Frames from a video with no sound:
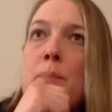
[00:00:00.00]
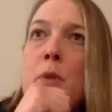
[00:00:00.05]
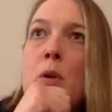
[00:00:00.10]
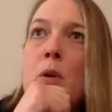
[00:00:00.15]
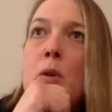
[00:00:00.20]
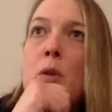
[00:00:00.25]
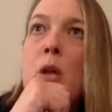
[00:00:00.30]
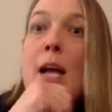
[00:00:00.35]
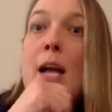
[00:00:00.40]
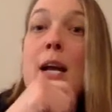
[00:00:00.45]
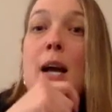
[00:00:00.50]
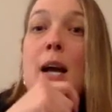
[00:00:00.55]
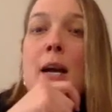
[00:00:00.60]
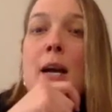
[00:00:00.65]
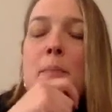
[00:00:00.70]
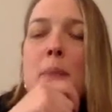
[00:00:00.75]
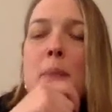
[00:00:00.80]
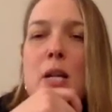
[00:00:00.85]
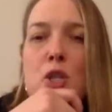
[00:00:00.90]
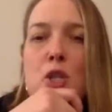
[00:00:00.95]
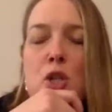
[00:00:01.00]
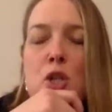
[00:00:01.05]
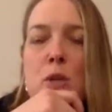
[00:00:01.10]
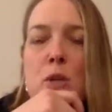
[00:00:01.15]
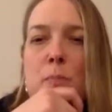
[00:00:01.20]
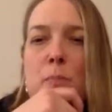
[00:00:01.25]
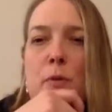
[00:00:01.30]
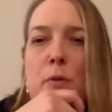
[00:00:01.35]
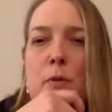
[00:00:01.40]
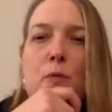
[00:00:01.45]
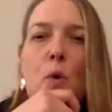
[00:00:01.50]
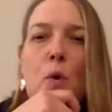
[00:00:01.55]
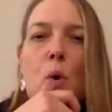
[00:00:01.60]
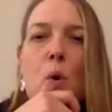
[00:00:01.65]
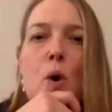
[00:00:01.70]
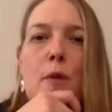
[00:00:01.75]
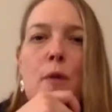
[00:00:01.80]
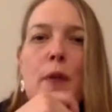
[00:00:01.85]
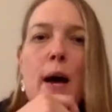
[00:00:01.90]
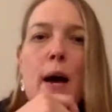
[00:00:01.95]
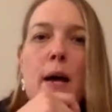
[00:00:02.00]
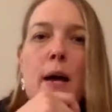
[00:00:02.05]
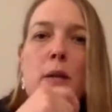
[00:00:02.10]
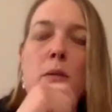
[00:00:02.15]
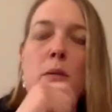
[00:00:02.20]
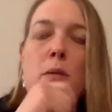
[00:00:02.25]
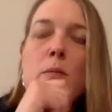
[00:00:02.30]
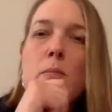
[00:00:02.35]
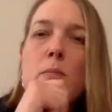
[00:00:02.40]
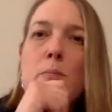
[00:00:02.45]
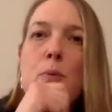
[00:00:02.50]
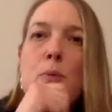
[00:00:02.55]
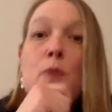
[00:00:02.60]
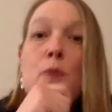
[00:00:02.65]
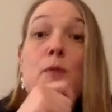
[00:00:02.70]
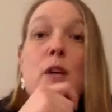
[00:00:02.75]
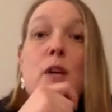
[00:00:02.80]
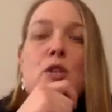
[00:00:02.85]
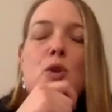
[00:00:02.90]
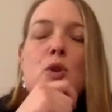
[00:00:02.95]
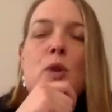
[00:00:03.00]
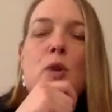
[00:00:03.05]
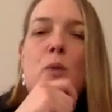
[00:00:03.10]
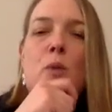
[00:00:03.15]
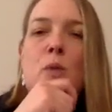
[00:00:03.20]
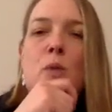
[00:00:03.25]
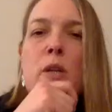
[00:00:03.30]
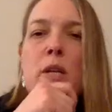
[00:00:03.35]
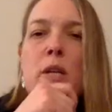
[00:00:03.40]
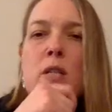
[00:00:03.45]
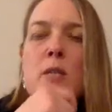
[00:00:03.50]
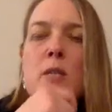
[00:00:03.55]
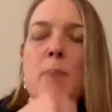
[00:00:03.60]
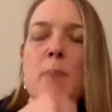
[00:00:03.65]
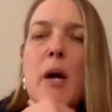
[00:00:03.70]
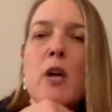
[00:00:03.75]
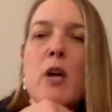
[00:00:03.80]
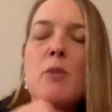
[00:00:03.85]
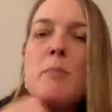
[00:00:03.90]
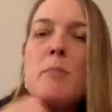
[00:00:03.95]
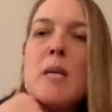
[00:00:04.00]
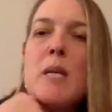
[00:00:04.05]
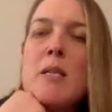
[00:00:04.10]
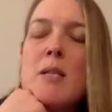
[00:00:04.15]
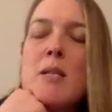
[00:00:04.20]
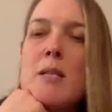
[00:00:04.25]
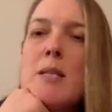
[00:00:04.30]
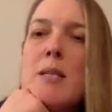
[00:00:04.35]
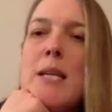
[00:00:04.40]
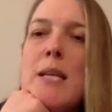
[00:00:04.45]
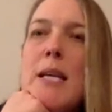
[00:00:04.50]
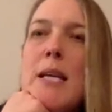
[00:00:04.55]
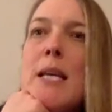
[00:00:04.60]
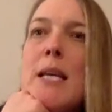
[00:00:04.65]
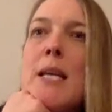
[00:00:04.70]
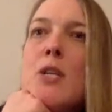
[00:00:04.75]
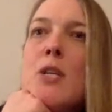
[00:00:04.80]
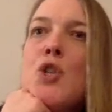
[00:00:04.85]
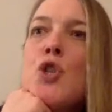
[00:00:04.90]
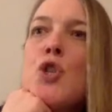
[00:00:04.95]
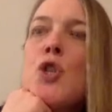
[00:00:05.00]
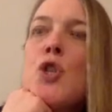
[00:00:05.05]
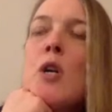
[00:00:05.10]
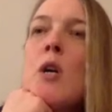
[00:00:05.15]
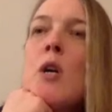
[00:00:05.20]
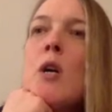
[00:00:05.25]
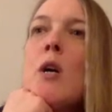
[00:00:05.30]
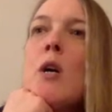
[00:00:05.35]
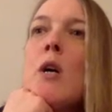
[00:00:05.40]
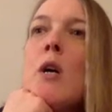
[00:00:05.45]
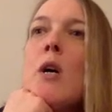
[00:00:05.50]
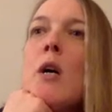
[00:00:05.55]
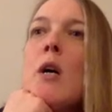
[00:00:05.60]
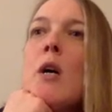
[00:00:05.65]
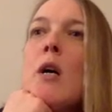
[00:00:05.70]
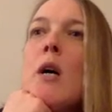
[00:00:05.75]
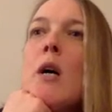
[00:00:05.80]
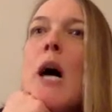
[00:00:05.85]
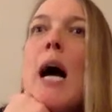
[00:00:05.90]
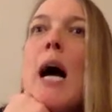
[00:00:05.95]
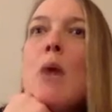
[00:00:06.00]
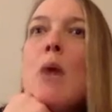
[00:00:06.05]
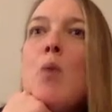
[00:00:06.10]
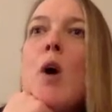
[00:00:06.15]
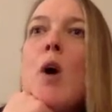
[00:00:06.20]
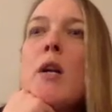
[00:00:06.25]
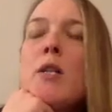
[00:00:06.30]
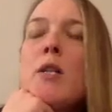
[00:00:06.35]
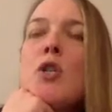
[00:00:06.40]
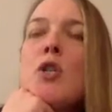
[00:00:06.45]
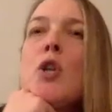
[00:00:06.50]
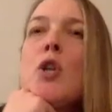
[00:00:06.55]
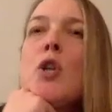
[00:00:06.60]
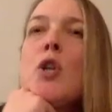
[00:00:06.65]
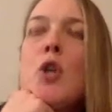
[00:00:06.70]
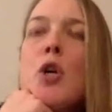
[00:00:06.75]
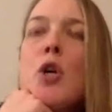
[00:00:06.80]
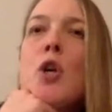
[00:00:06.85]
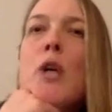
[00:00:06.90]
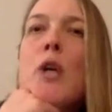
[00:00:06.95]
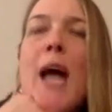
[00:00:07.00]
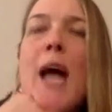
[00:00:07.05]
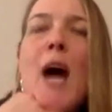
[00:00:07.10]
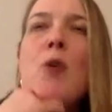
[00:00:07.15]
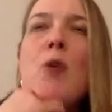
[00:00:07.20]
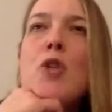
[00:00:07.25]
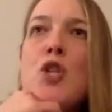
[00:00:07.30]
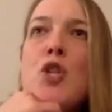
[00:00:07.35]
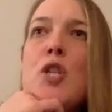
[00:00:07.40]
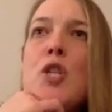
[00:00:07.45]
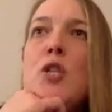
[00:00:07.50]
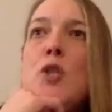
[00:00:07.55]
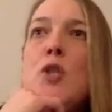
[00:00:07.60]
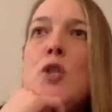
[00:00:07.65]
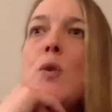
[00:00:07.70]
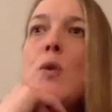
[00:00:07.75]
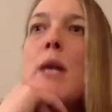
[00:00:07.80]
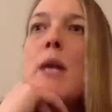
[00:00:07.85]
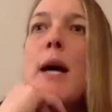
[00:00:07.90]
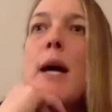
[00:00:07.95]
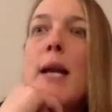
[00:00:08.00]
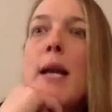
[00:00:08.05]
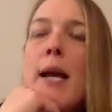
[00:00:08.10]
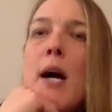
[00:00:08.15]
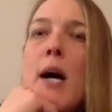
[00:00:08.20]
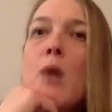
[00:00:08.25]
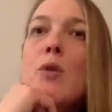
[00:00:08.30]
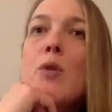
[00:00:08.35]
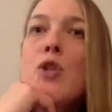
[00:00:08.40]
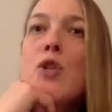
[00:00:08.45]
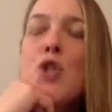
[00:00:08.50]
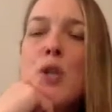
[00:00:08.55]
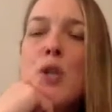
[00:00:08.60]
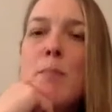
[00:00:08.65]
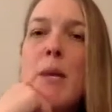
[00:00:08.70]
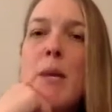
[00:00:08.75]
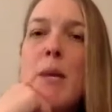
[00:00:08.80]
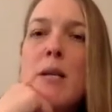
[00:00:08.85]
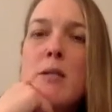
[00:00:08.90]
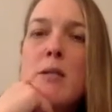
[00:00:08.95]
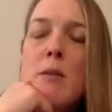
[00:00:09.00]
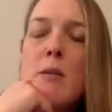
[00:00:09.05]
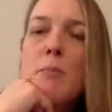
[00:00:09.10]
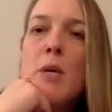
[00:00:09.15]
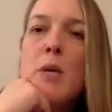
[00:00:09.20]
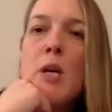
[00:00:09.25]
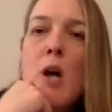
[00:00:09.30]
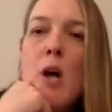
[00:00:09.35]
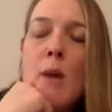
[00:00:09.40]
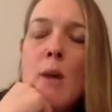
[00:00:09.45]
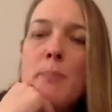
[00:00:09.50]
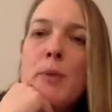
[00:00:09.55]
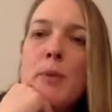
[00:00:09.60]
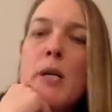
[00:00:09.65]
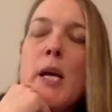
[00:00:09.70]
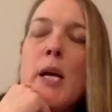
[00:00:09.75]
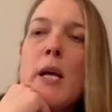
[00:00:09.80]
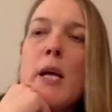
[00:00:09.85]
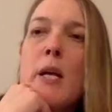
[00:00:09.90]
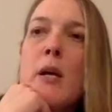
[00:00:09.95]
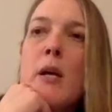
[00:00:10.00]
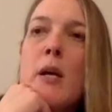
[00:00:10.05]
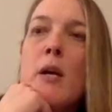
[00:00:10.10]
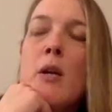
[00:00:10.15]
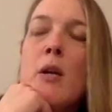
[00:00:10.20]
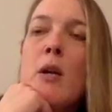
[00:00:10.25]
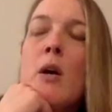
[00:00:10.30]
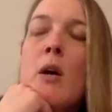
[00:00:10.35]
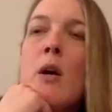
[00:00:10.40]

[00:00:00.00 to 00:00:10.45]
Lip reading: like I mentioned before, that professor that really inspired me to teach, I wanted to learn, how does she do that? How does she make something complicated